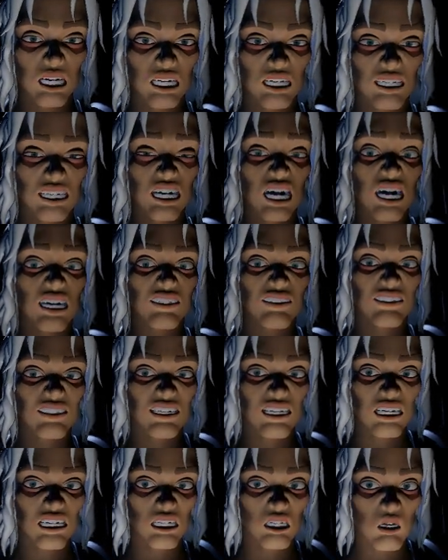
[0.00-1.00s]
Yes,
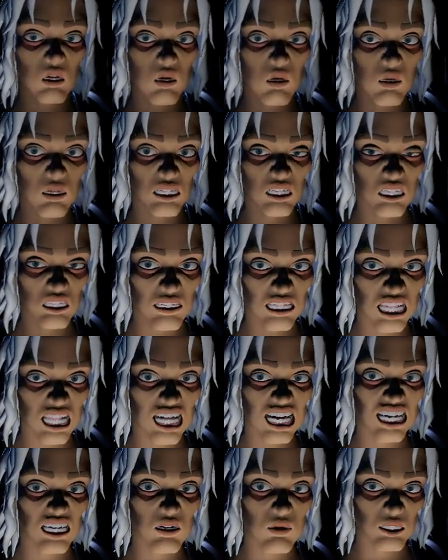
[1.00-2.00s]
you would turn the
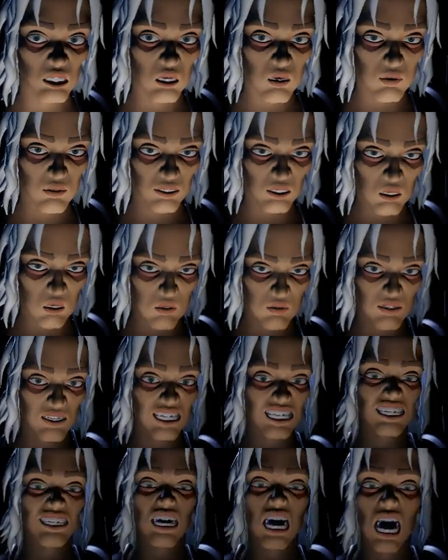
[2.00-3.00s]
light switch on with your
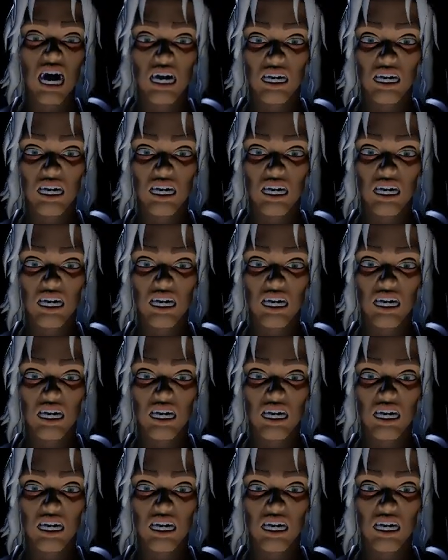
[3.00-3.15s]
finger,